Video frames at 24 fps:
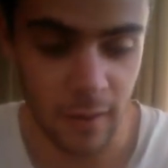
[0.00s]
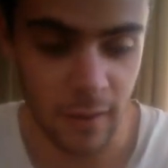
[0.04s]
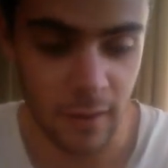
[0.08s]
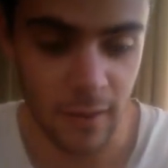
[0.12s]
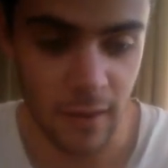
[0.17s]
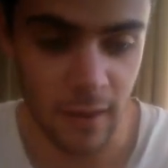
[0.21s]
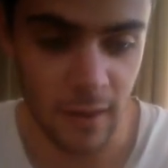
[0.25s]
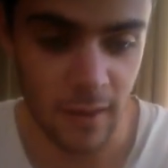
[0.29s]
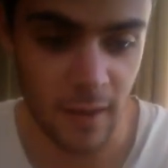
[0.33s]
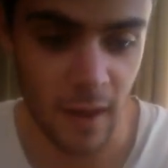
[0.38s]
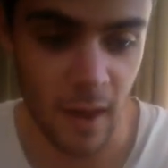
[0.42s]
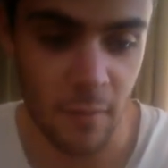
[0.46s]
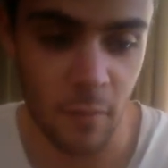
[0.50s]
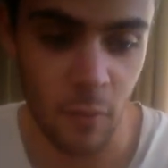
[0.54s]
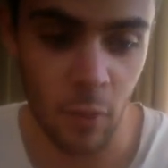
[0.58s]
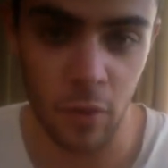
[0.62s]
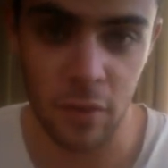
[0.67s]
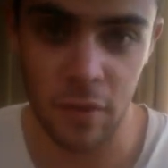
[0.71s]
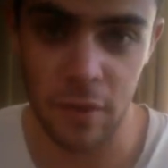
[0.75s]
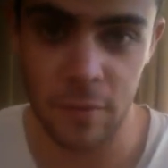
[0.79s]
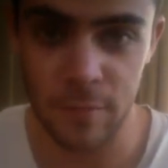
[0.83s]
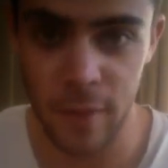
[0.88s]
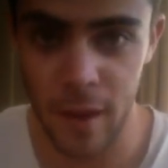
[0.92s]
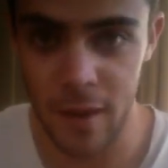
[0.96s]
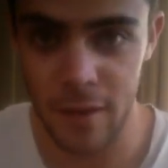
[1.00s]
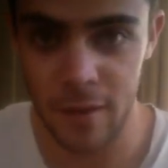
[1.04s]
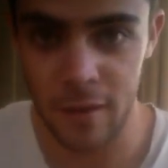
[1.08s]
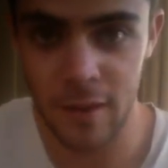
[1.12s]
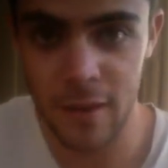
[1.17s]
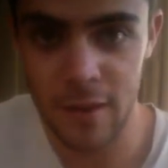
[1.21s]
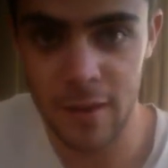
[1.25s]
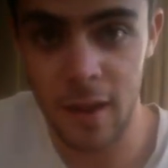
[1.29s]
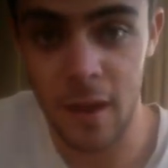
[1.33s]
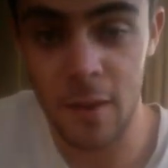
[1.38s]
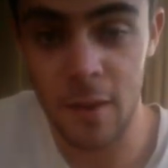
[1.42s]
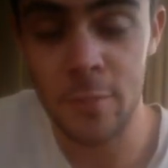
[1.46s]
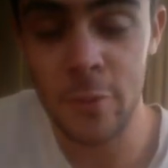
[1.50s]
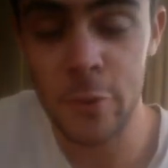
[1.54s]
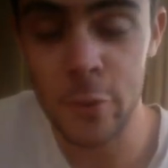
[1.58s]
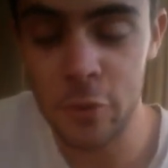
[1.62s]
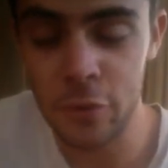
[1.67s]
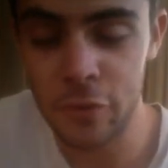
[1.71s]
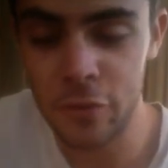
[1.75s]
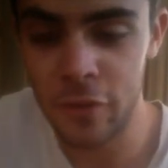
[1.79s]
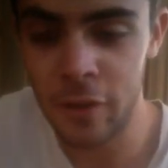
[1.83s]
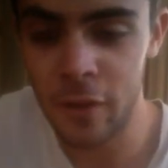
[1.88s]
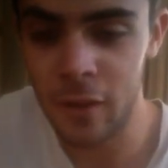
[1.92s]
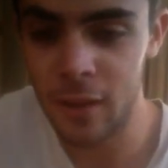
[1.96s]
It, it got more than better. It got
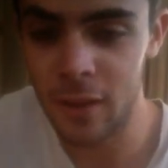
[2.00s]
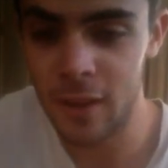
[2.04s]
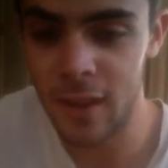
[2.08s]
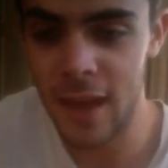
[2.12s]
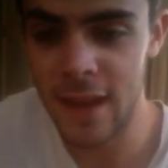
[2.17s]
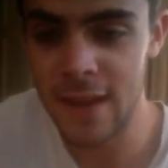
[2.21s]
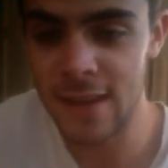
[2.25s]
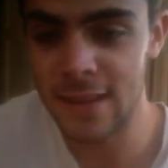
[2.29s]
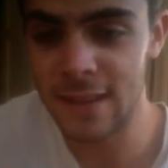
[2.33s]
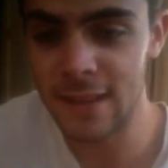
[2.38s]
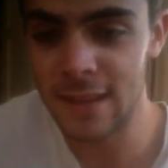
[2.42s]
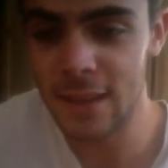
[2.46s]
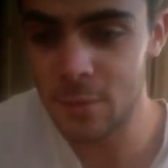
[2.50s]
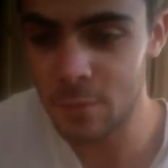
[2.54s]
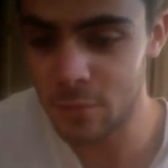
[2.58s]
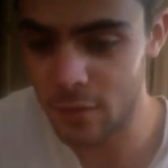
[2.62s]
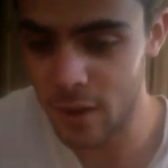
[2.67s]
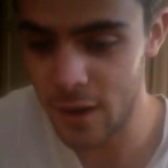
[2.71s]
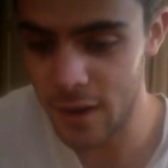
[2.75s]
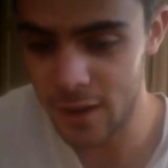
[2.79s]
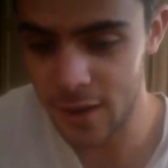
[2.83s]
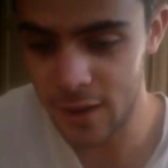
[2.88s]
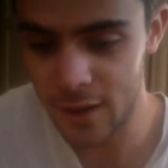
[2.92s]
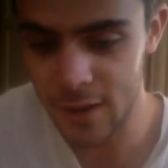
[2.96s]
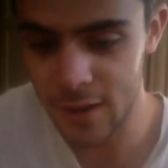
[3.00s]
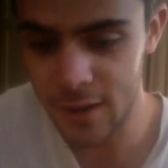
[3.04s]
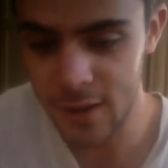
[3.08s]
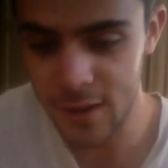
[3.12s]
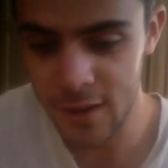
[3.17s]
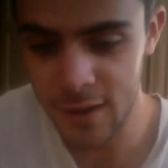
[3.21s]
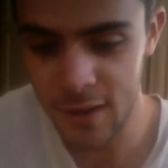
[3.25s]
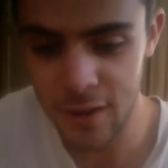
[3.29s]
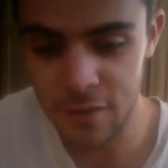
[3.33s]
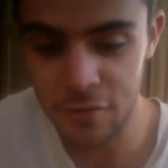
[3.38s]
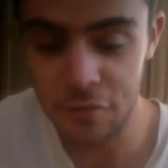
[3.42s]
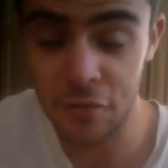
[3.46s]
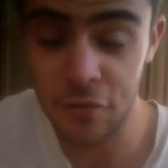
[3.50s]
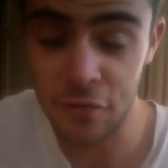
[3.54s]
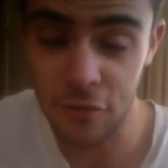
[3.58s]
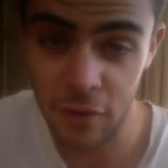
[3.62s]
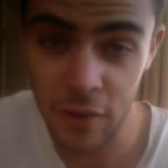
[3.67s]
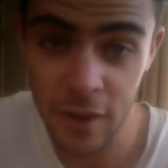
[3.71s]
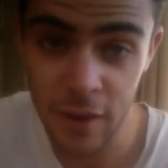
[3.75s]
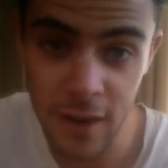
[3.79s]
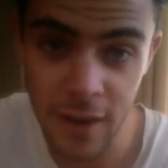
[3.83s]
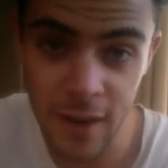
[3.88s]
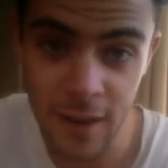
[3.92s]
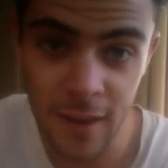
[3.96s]
beautiful and liberated and
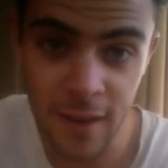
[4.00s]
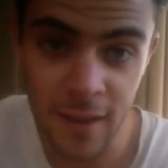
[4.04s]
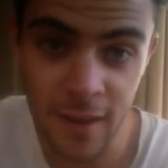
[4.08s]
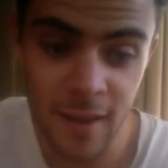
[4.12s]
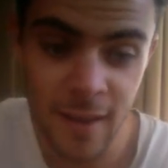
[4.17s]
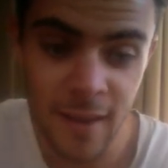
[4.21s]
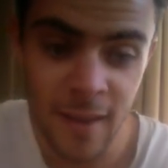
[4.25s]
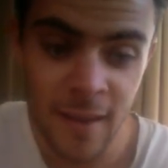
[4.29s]
free.